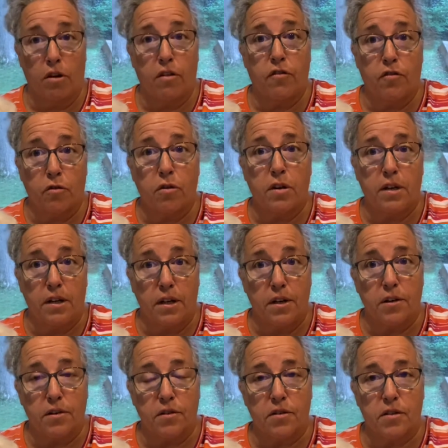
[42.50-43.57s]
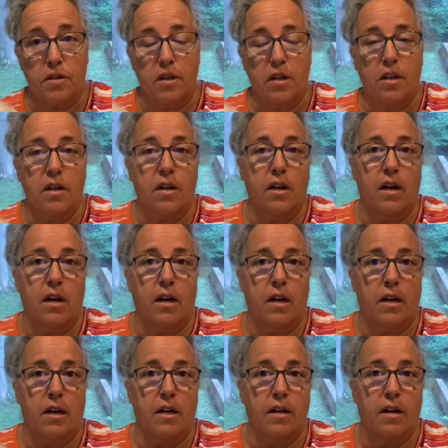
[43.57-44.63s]
4 years.
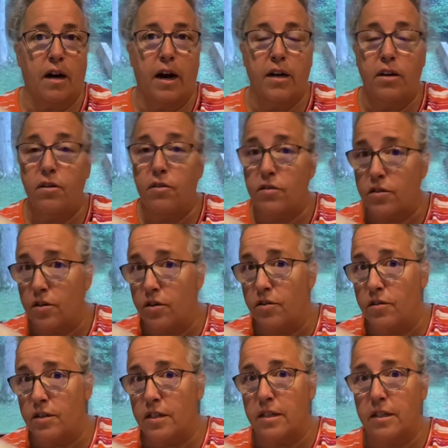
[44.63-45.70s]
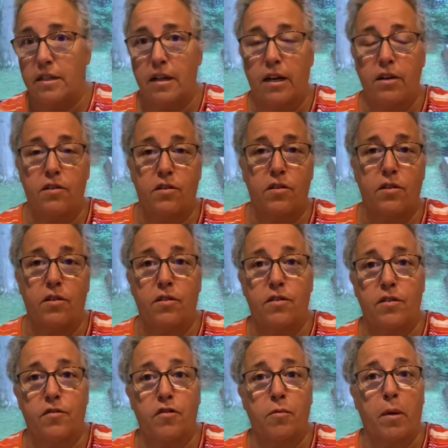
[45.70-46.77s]
I used to use it. I used to use it
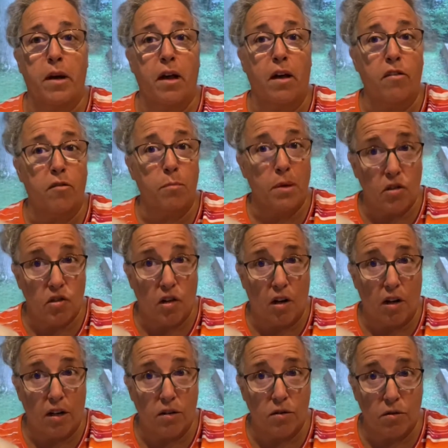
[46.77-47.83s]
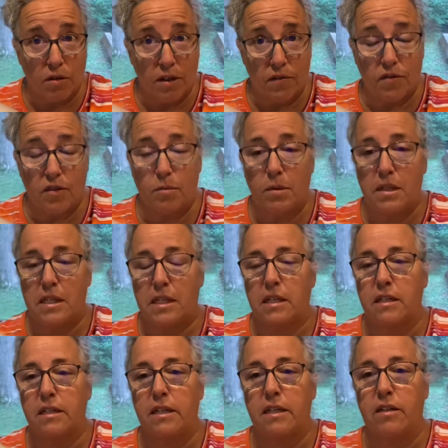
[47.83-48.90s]
for my other Bichon who lived to be
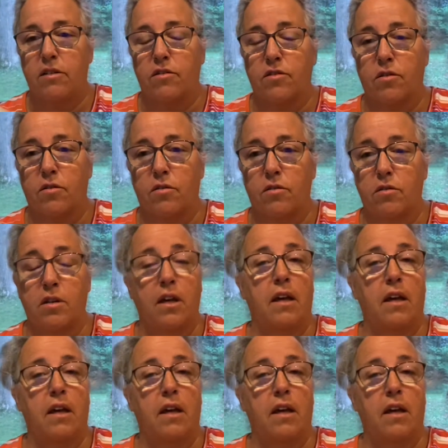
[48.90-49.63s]
16 years old.